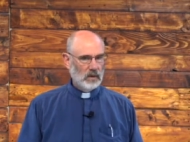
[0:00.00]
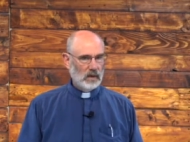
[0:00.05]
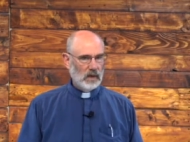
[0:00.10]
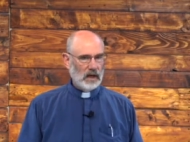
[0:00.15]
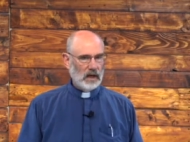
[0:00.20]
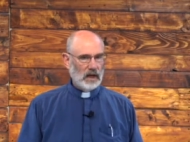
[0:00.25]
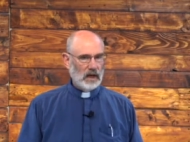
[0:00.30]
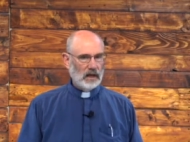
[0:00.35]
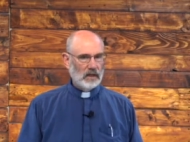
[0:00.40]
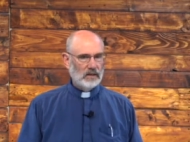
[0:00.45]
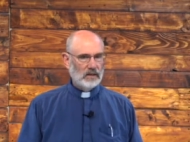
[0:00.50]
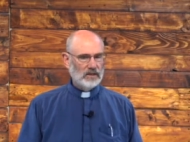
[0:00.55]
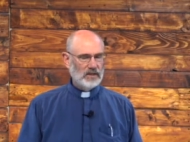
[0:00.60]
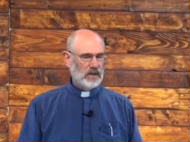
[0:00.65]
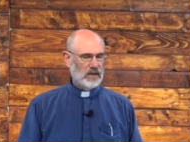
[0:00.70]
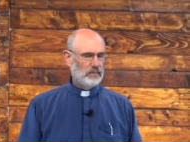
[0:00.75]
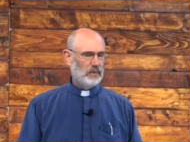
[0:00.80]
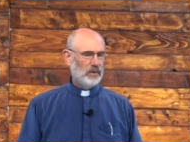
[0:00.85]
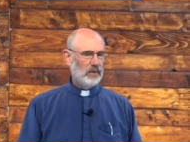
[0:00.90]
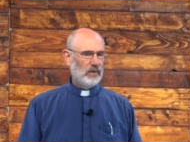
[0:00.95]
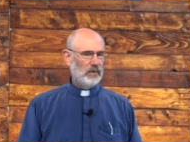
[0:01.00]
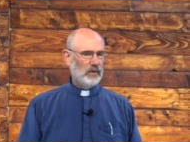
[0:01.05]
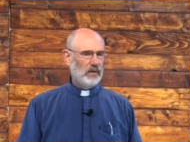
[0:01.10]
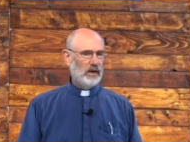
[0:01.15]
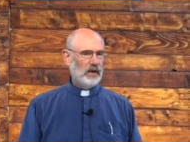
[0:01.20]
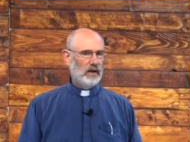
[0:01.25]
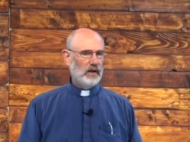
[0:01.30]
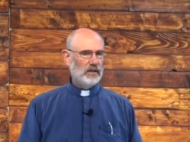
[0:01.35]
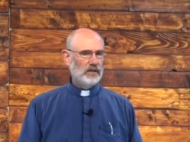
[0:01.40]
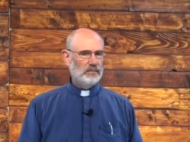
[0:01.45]
and the temple
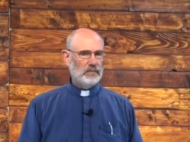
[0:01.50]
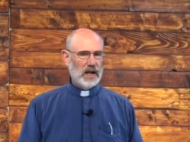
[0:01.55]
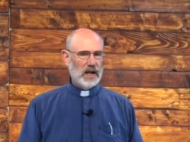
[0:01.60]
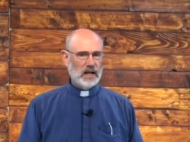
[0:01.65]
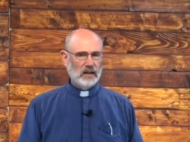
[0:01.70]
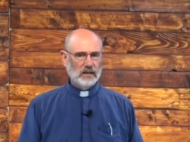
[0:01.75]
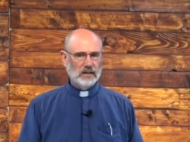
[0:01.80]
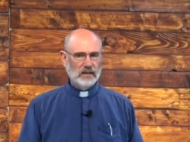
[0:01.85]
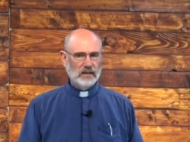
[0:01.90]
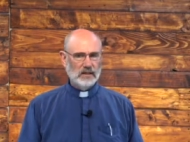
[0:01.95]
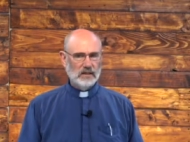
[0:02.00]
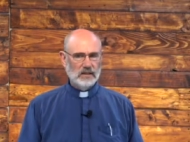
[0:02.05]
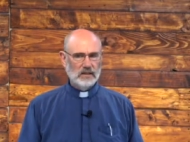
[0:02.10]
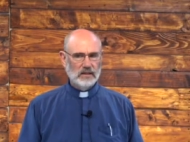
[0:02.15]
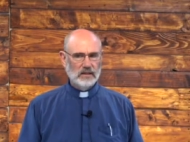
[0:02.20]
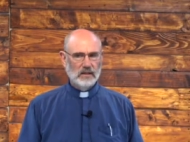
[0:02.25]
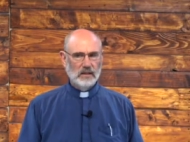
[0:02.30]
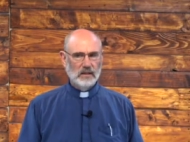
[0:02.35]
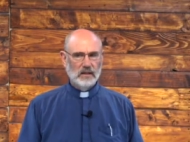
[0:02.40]
and his palaces